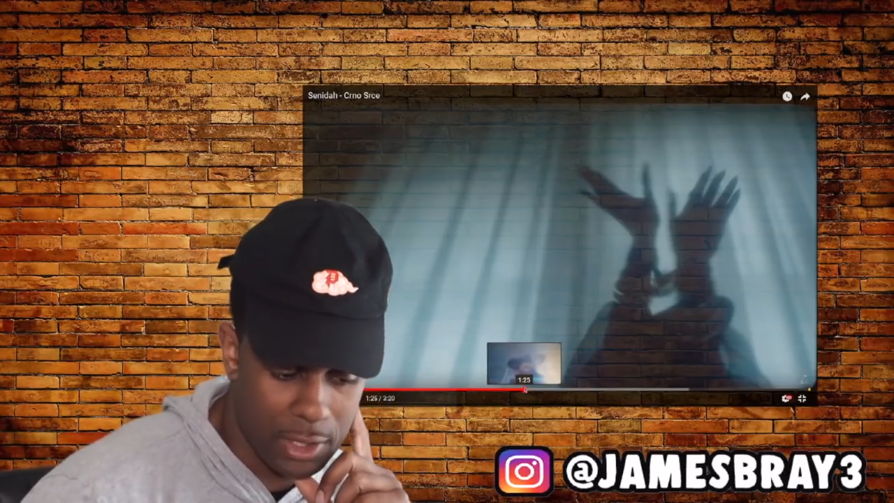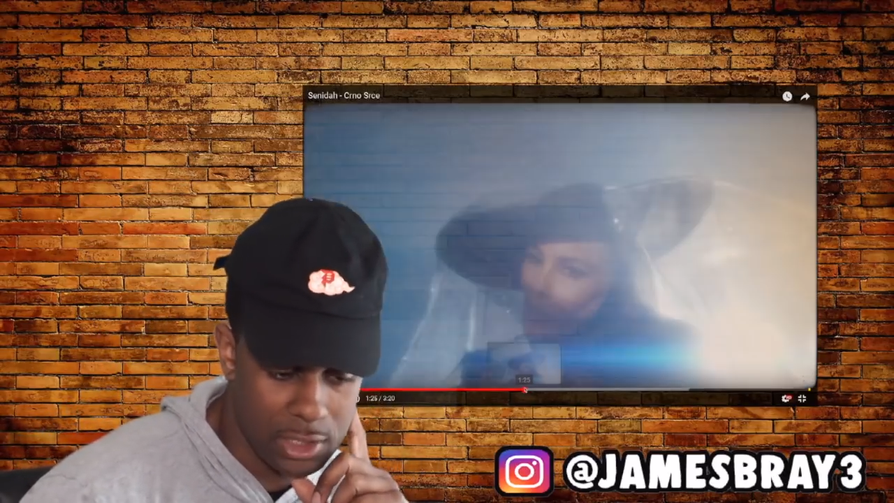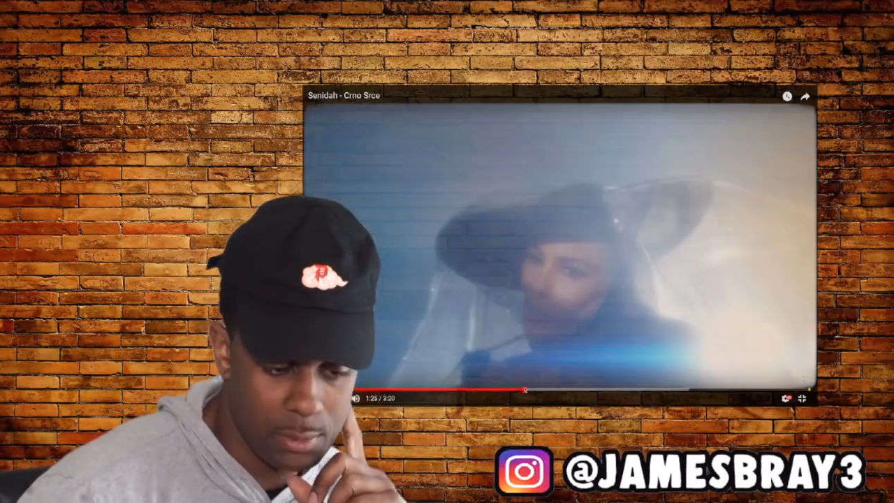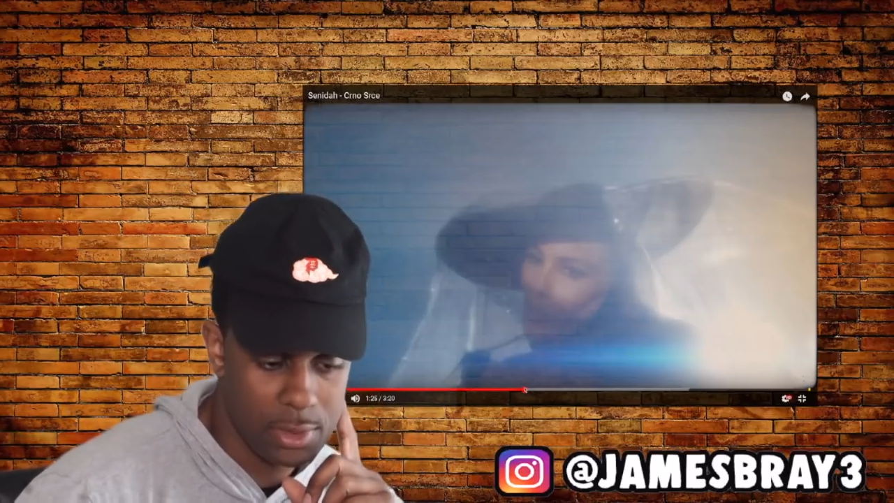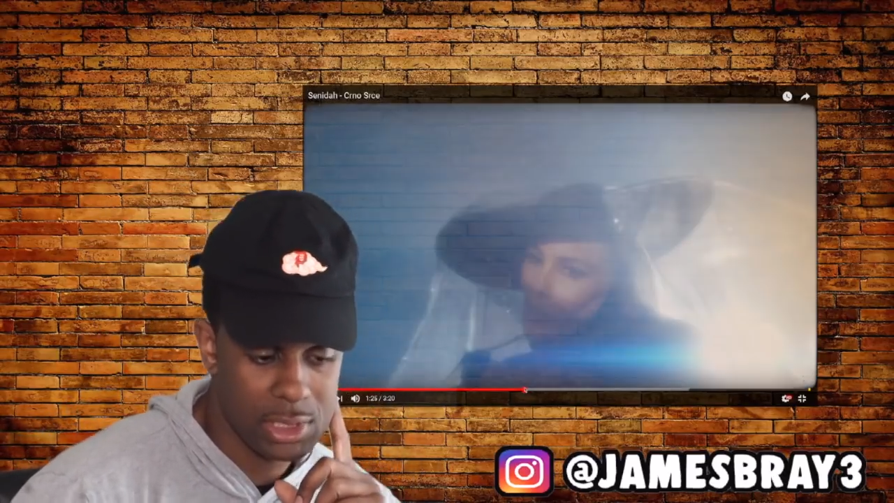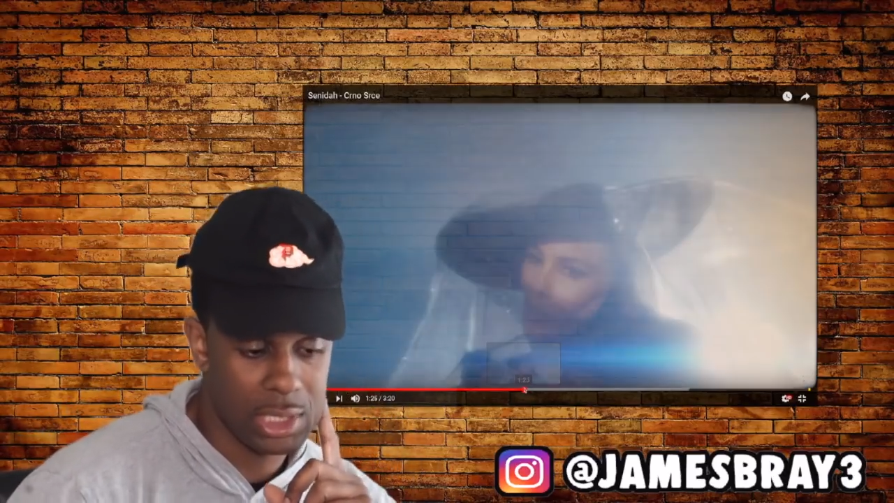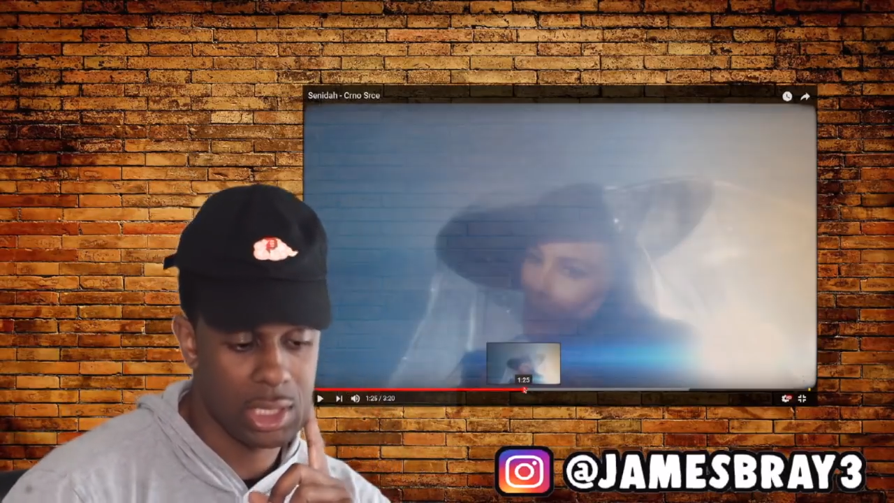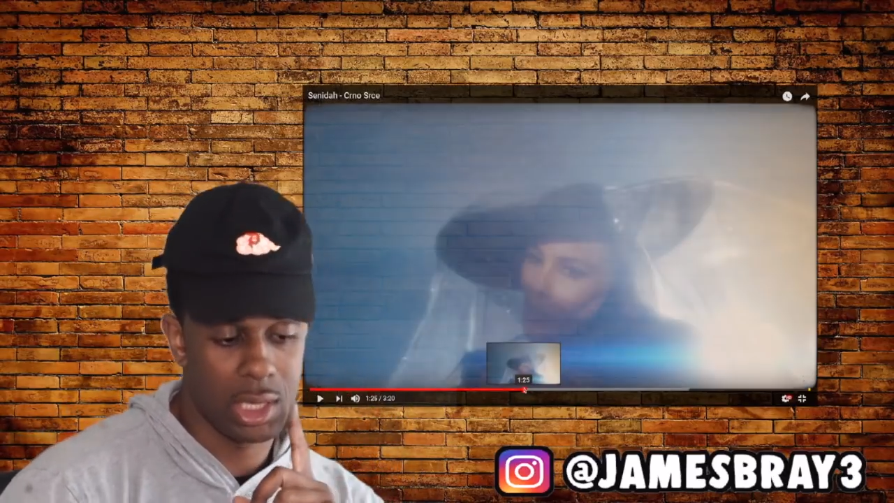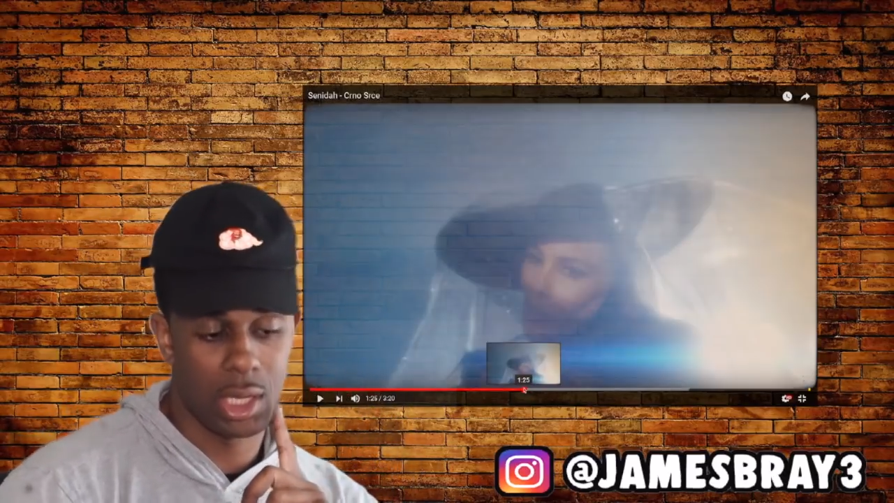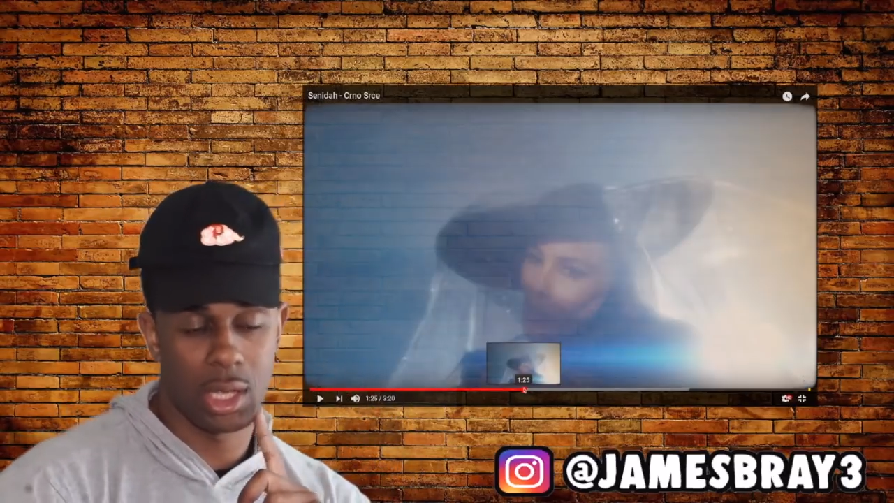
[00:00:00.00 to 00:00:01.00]
It's almost like
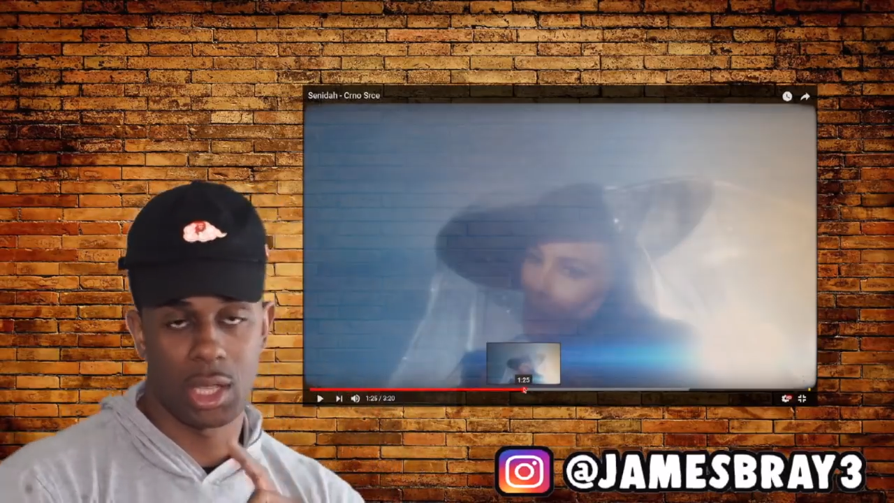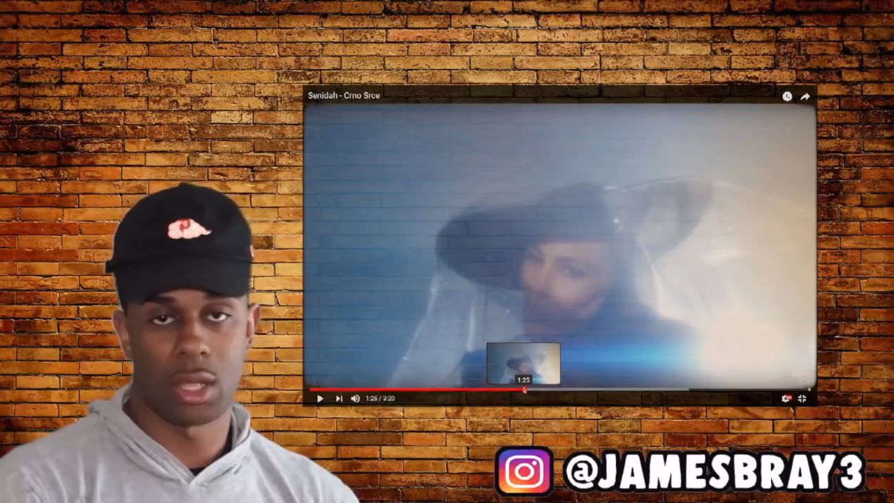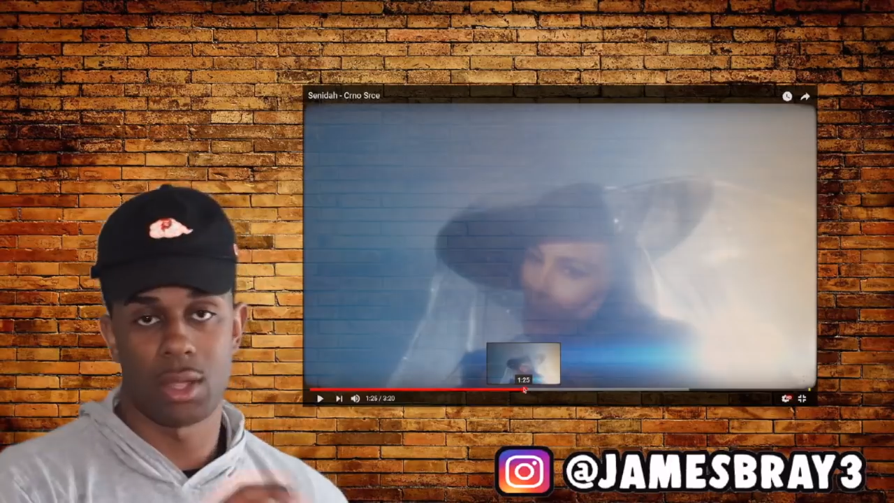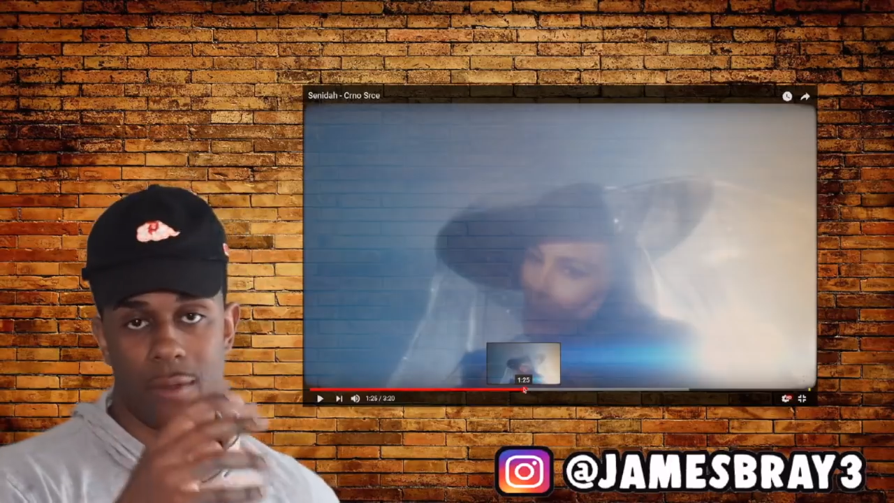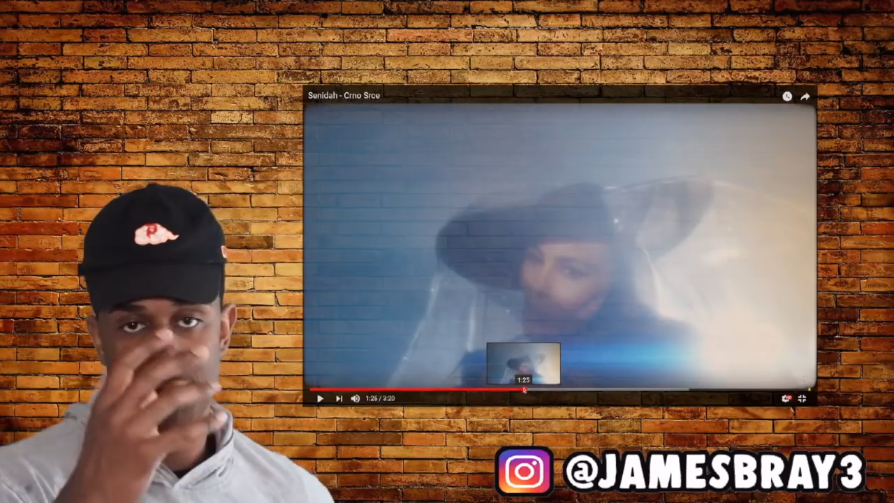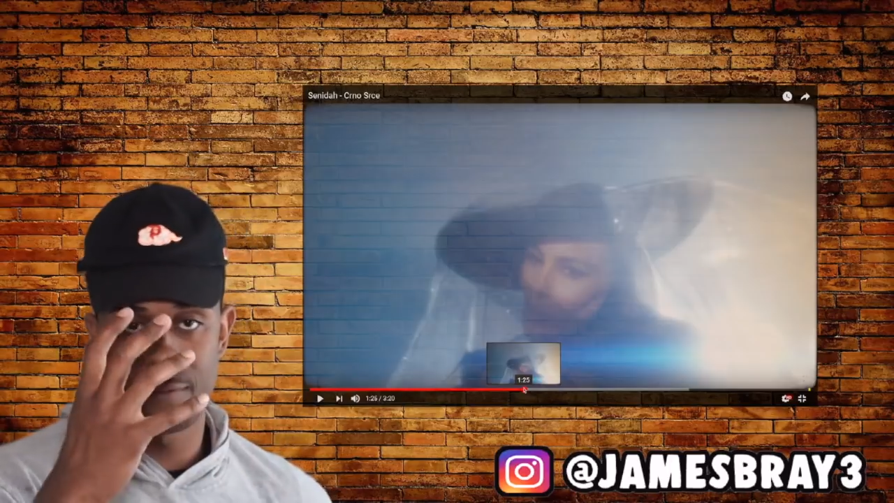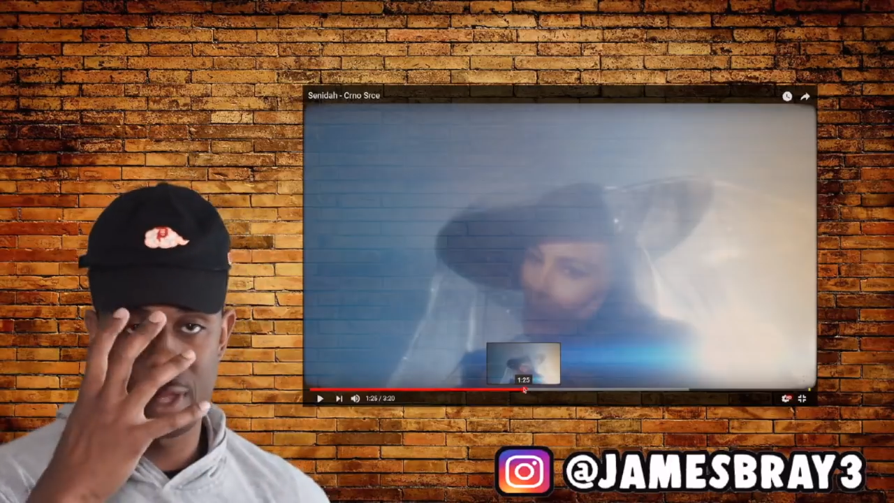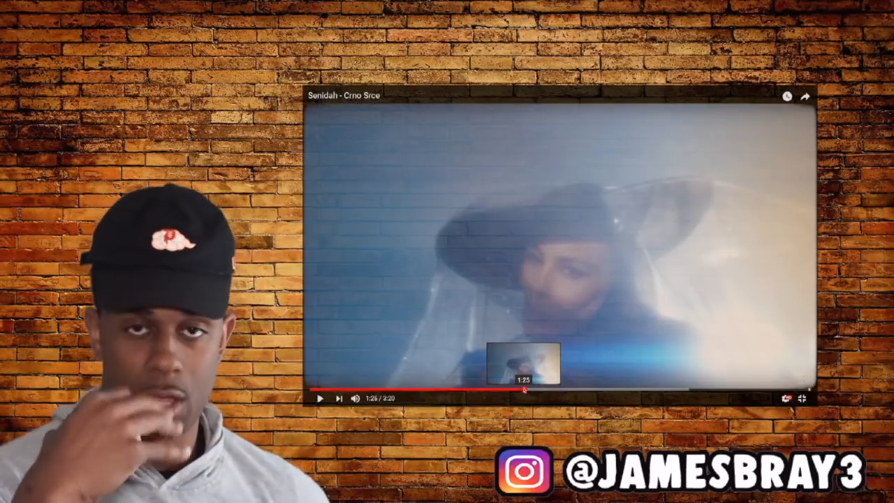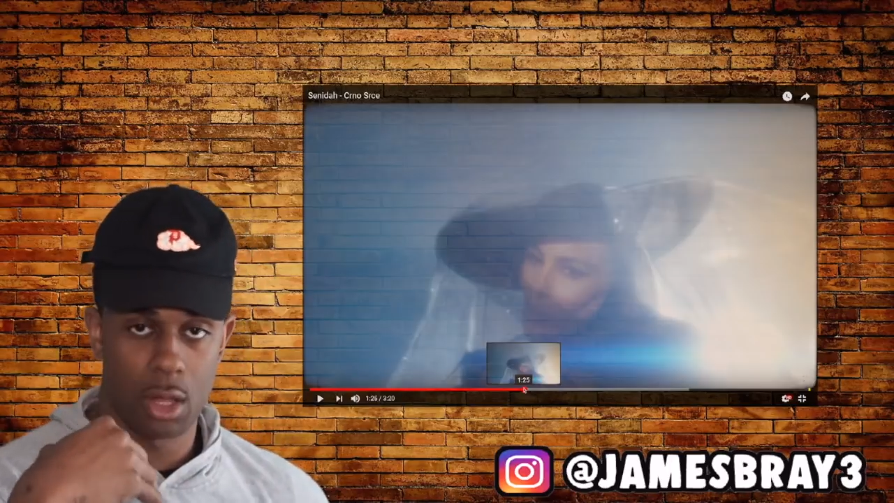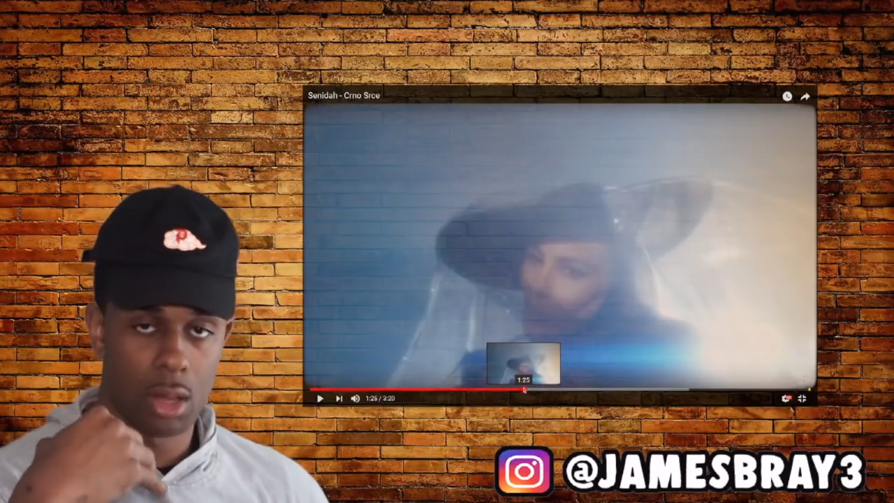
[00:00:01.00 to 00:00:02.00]
a like a, a
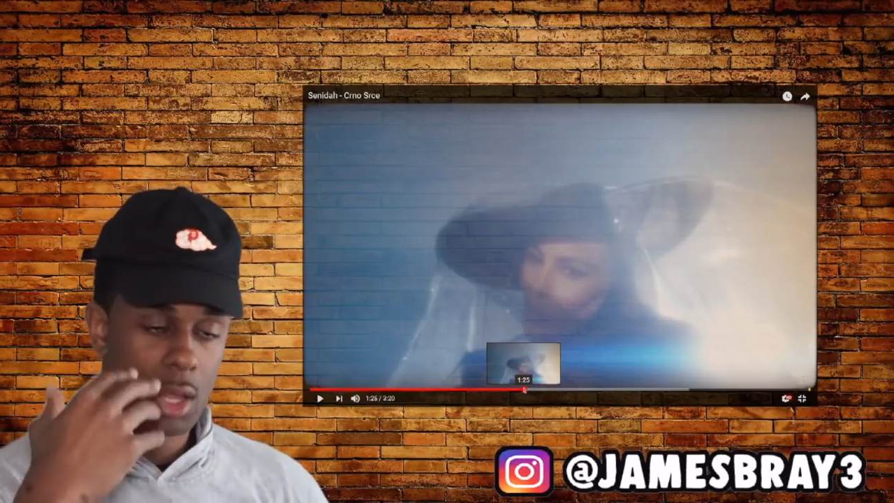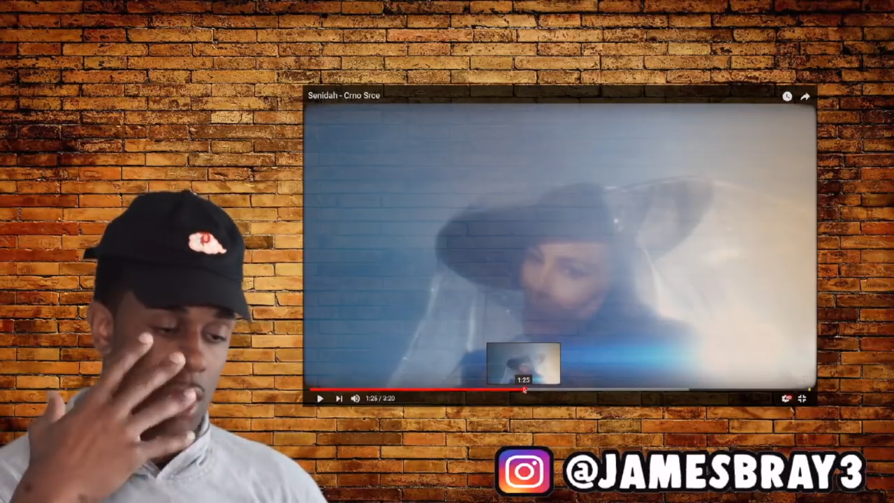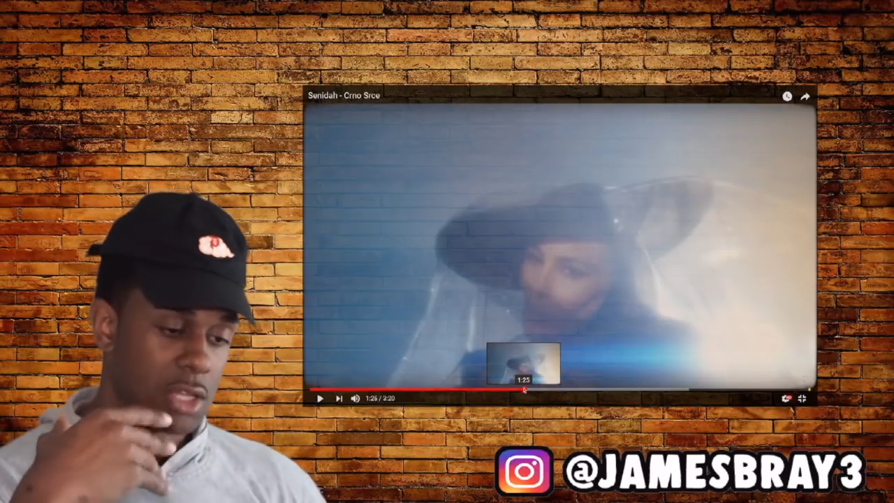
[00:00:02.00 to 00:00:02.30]
veil.